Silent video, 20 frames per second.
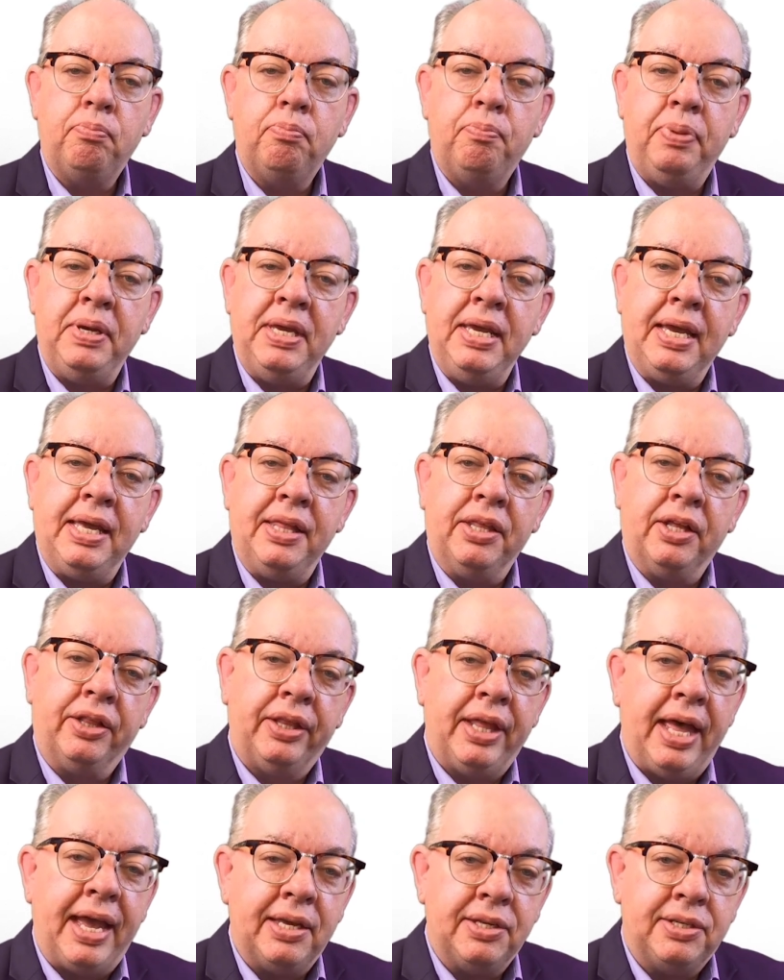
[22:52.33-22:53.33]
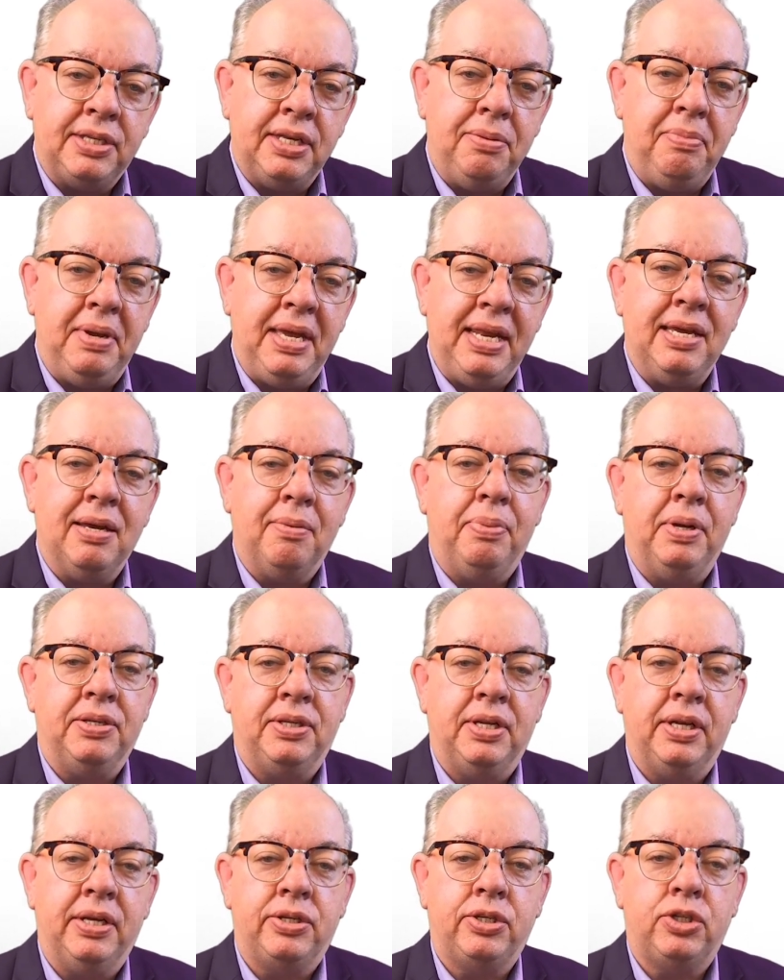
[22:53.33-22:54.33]
being in the legacy media
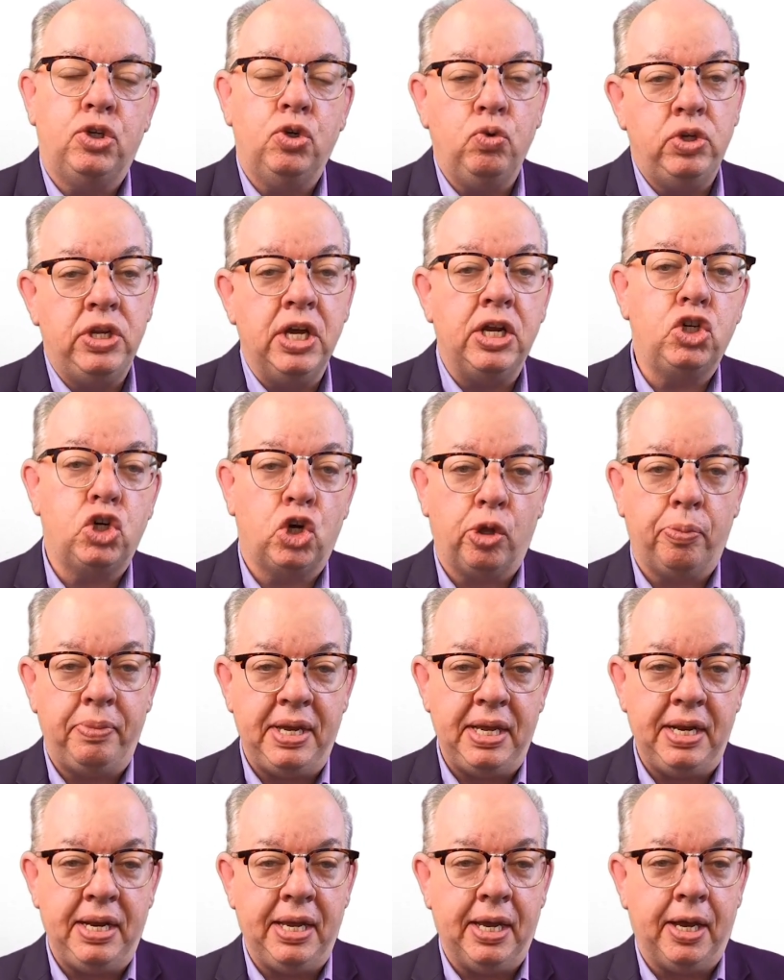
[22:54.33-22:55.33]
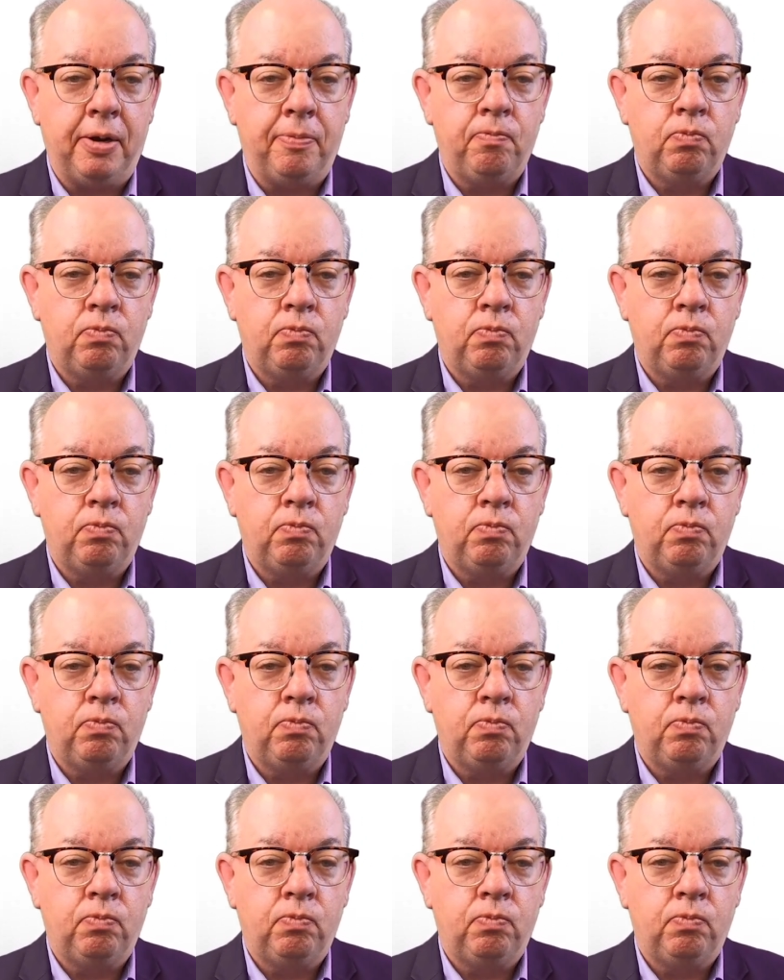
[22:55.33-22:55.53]
business to digital media.